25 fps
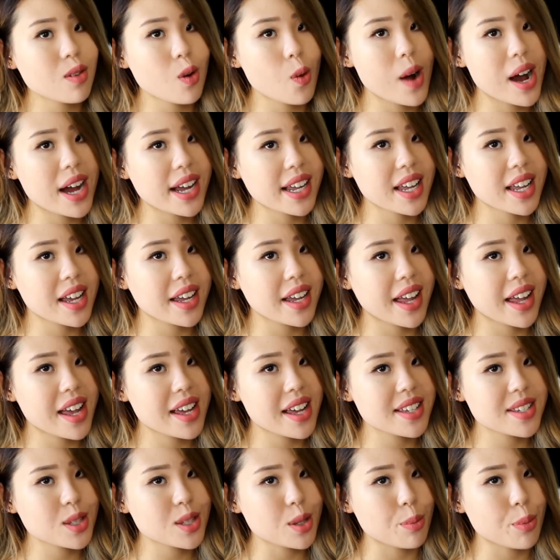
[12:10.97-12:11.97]
a
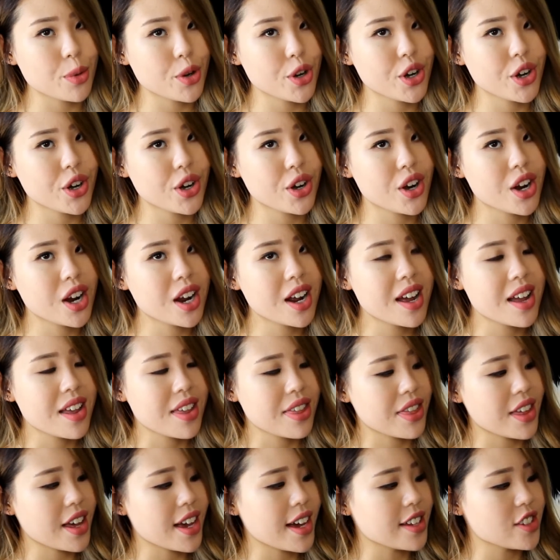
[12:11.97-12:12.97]
YKK zipper,
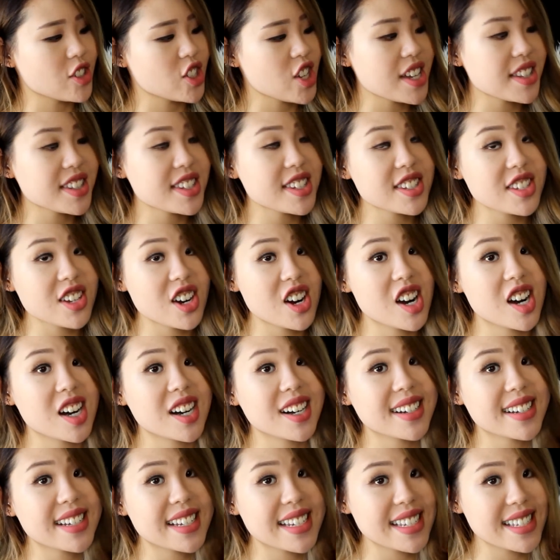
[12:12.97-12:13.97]
then chances
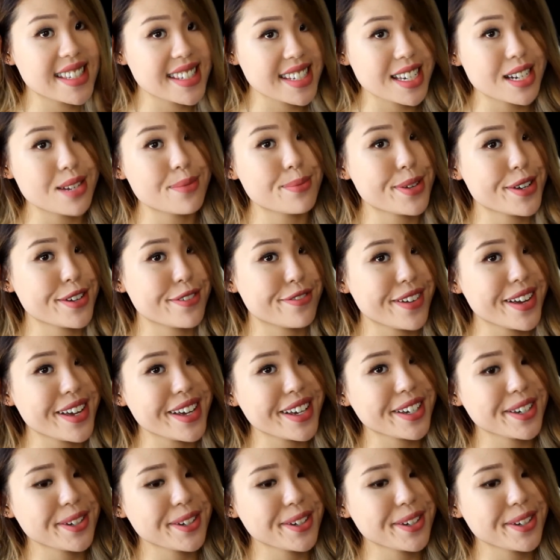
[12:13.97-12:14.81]
are it's going to be a fake.